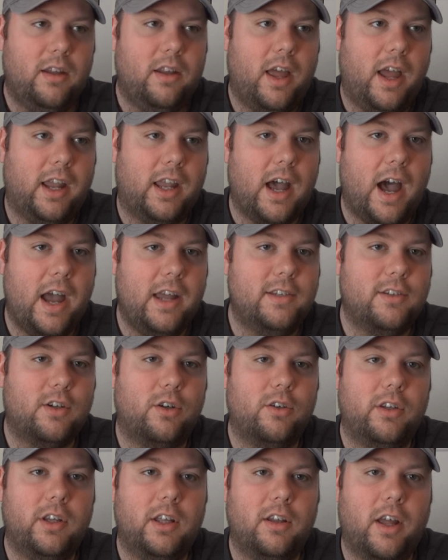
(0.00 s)
Like, I
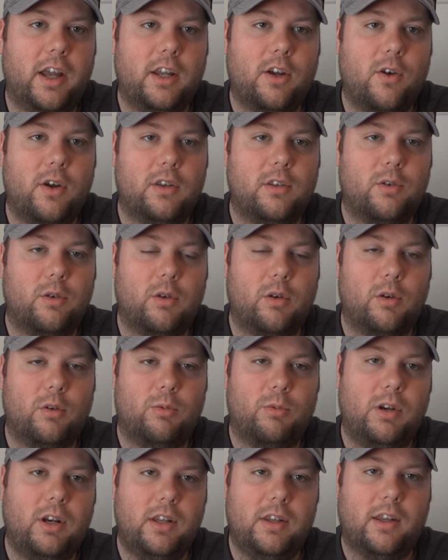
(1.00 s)
certainly like going through
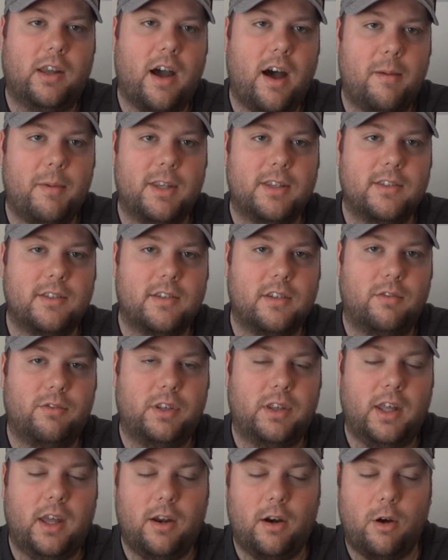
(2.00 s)
reading the comments and stuff
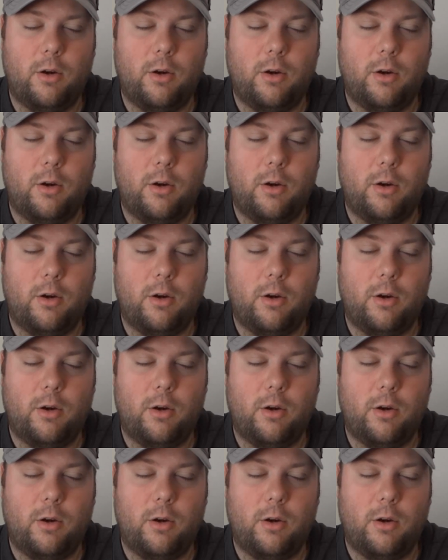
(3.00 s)
like that.